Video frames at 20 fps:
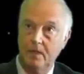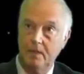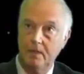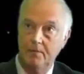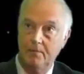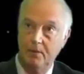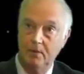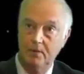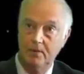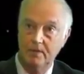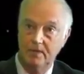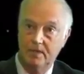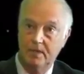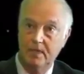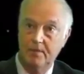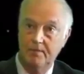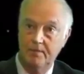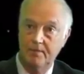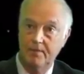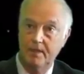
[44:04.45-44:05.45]
important
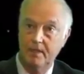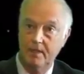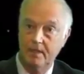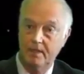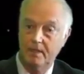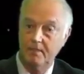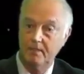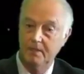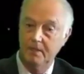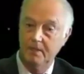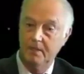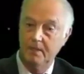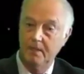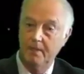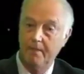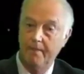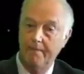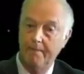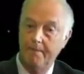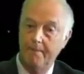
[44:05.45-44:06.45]
step of the argument.
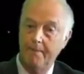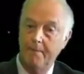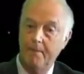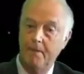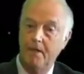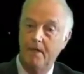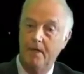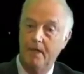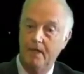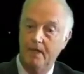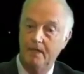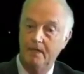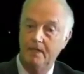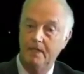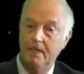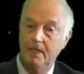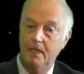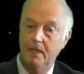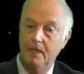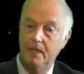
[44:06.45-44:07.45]
Right. and
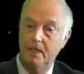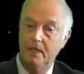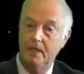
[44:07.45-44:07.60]
uh,